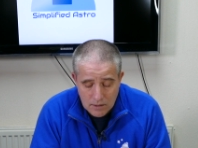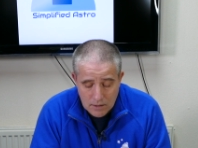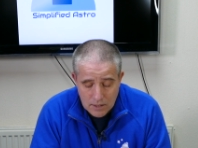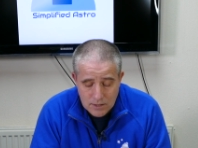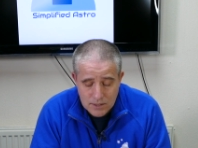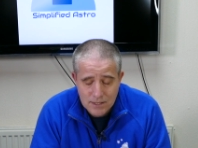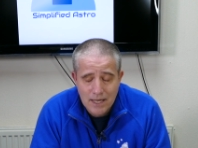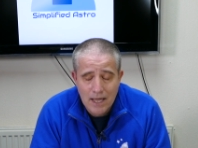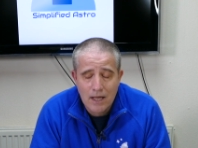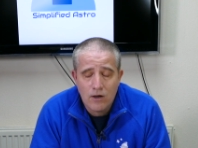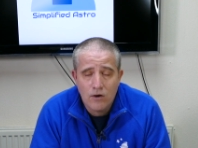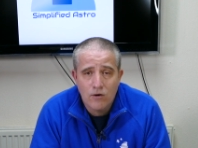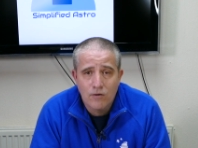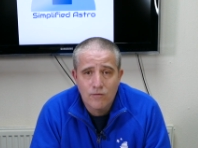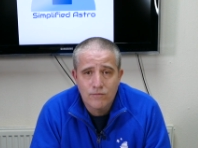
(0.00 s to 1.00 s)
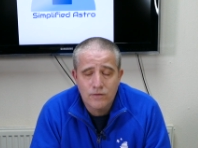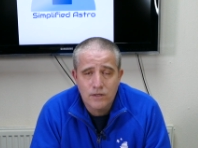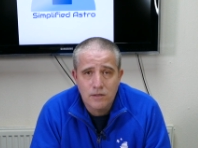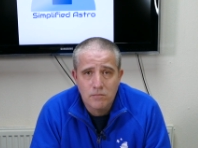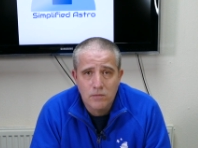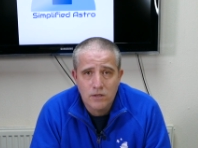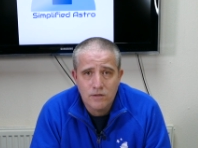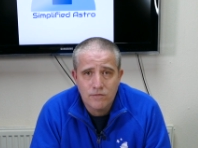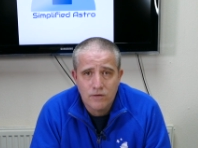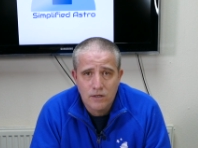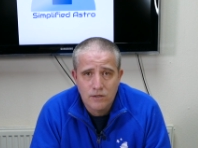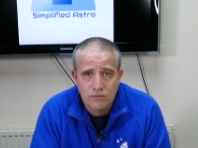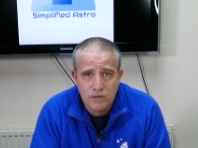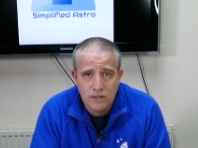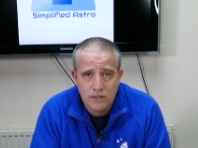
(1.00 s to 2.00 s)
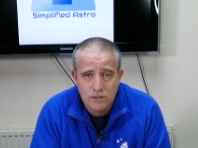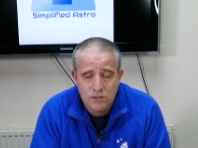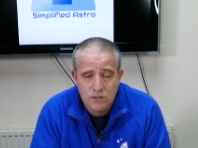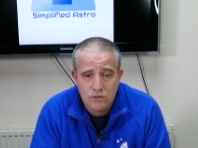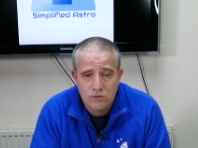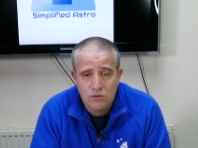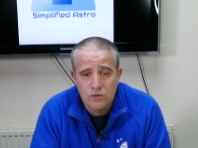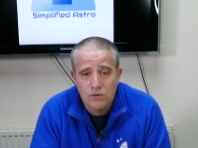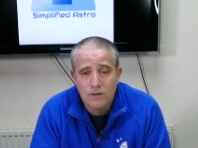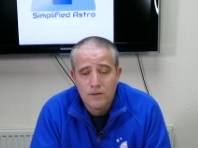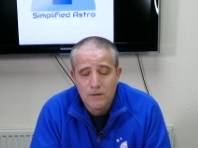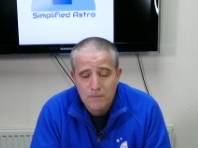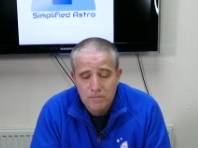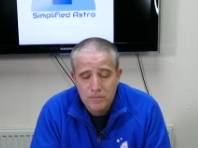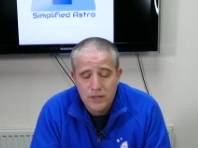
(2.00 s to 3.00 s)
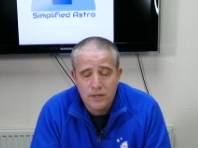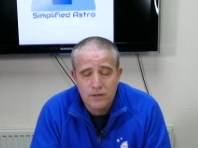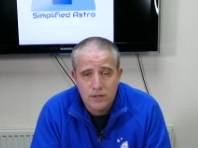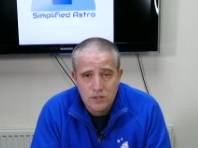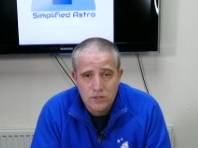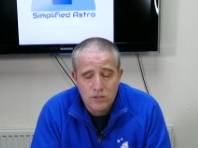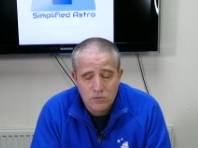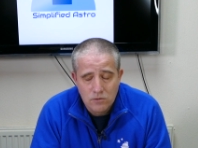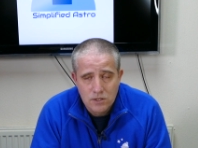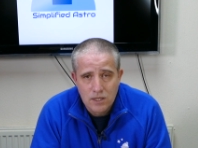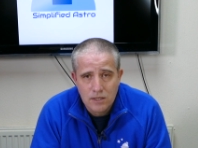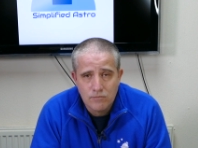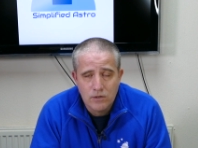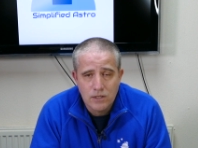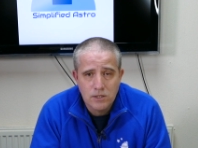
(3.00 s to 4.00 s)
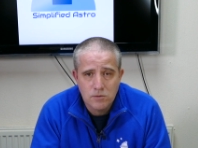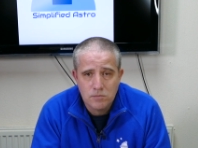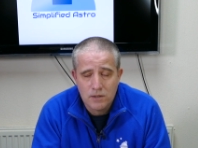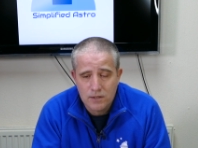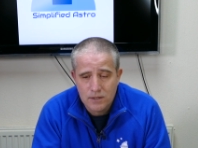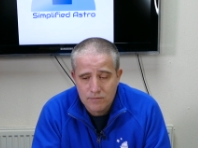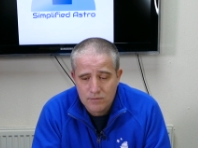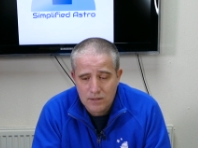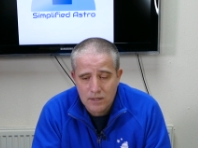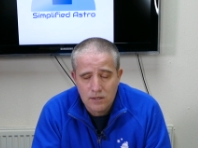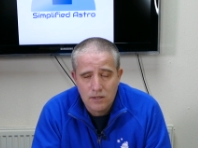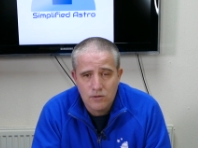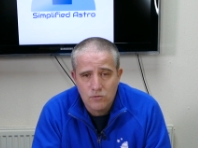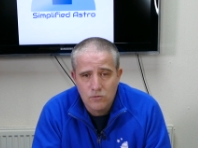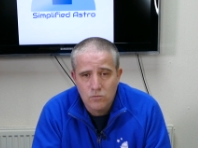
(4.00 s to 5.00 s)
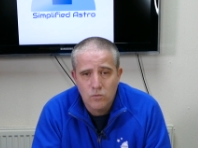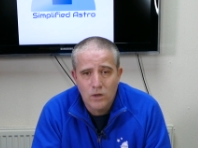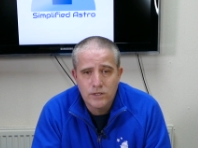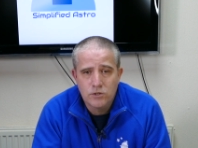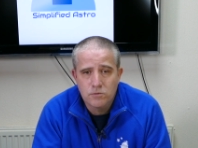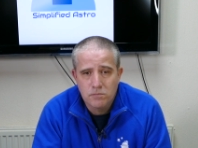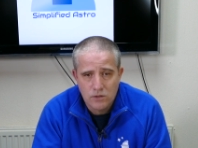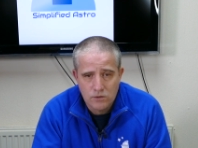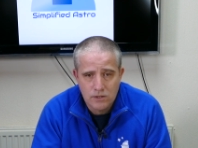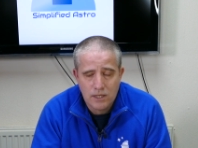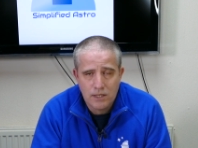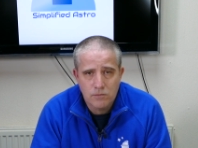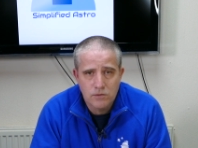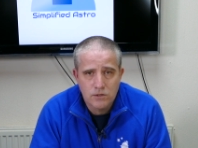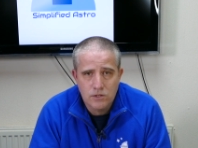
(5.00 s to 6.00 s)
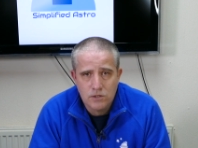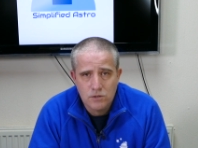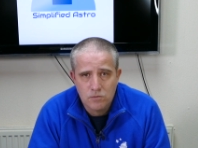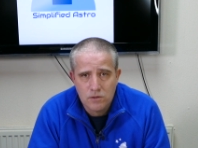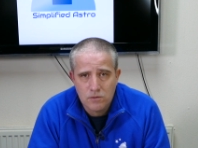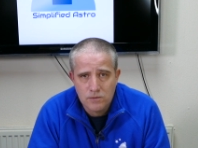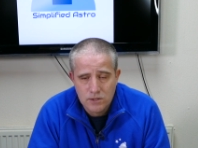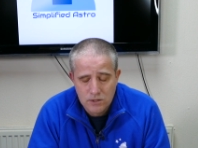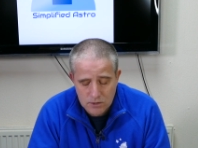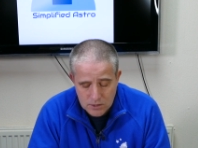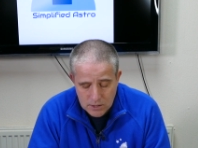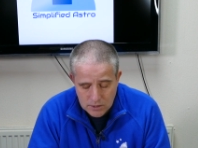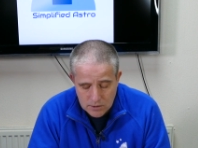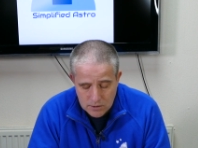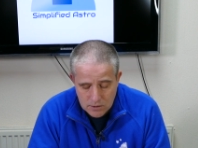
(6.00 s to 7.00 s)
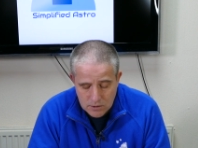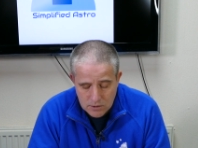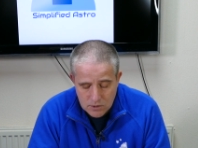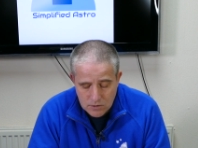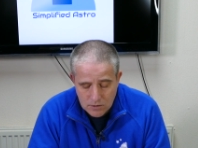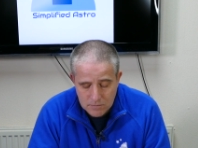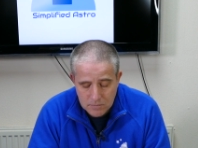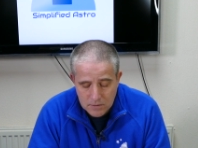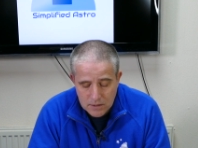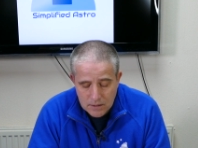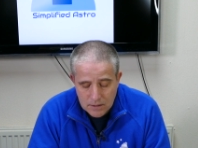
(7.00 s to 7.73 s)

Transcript: a set of the modified rings, or they're, they're still the same rings but they've done a little wedge mod kit, which is what we suggested at the time.